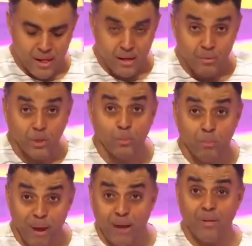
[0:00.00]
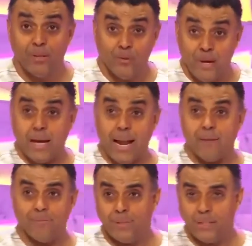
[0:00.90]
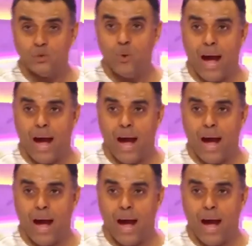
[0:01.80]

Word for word: When you marry in real life, there's no